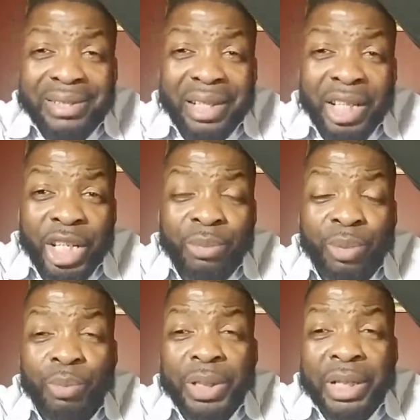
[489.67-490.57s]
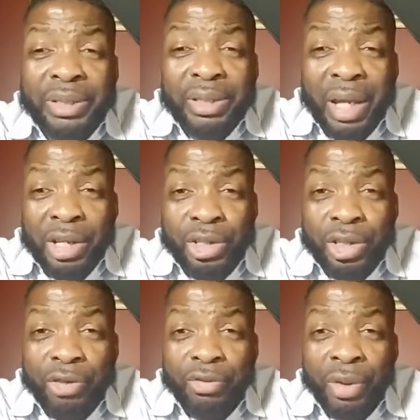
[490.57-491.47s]
the Hebrew pronunciation
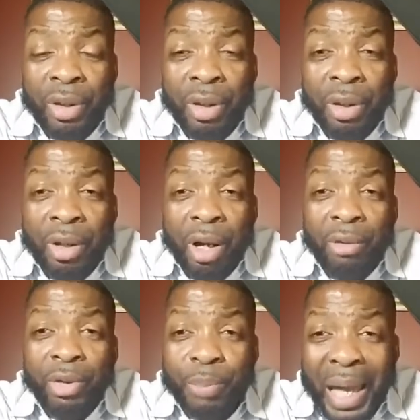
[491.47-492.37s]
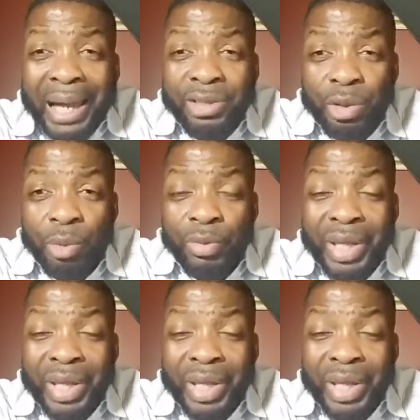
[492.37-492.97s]
of the Passover.